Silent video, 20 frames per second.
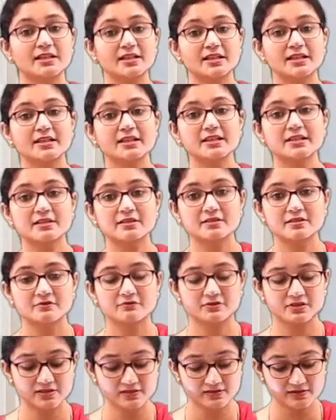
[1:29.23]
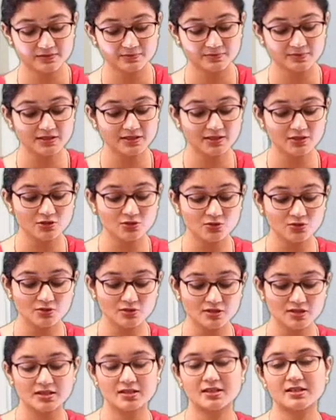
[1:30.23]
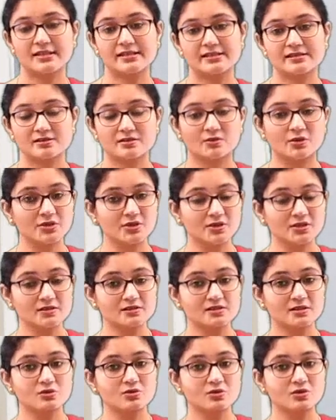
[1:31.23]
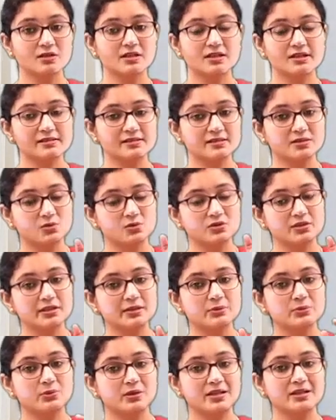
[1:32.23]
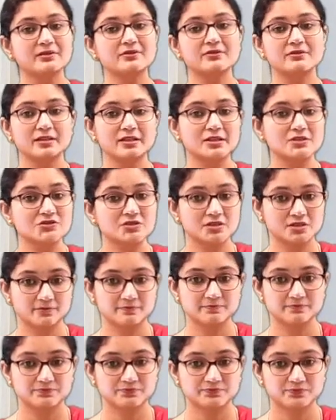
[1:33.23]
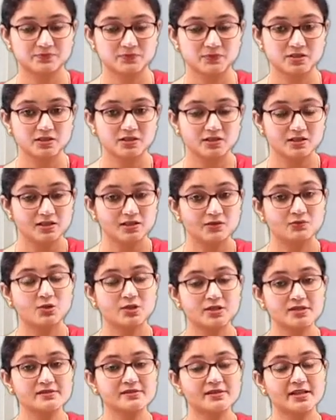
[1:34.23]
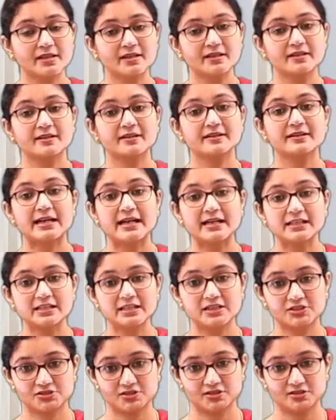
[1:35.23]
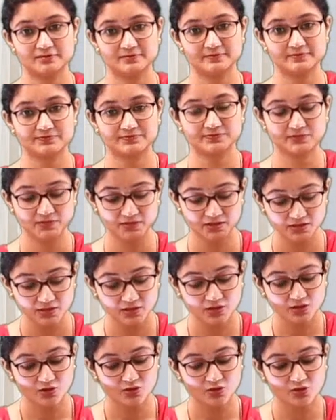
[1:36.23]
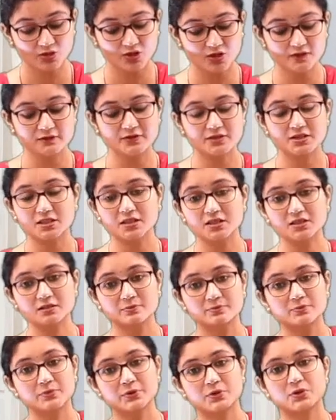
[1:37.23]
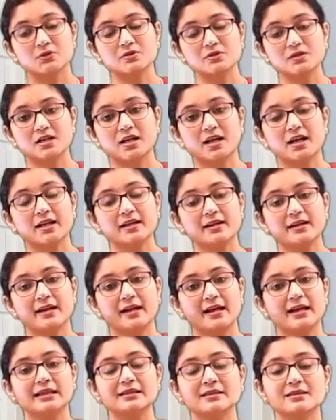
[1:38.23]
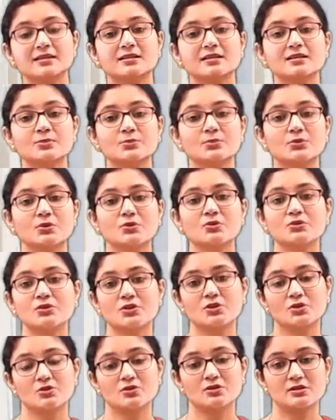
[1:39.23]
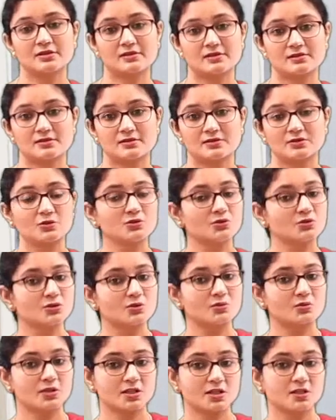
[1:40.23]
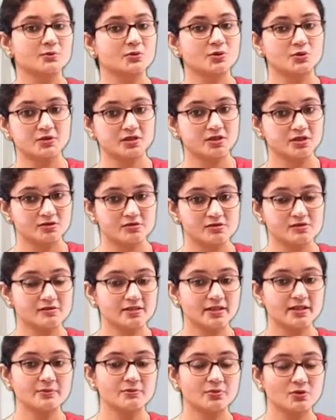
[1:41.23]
Irreversible, localized. What do you understand? Localized at only one region. What is there? Dilation of the bronchi and the bronchioles. You know what are bronchioles, right?